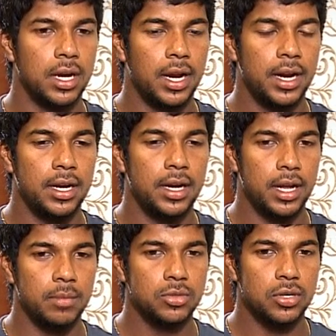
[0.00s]
and
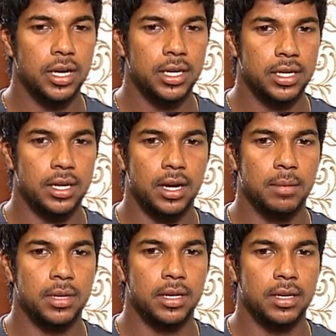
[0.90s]
I'm sure
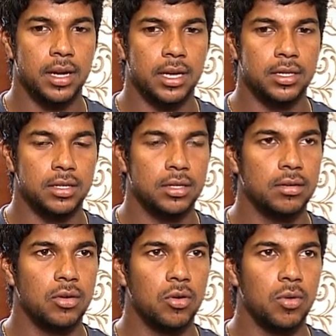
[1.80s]

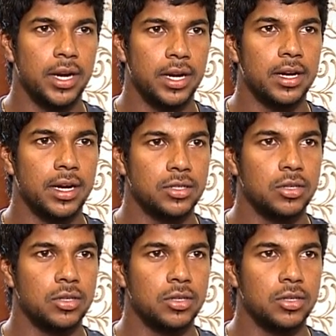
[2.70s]
God willing, I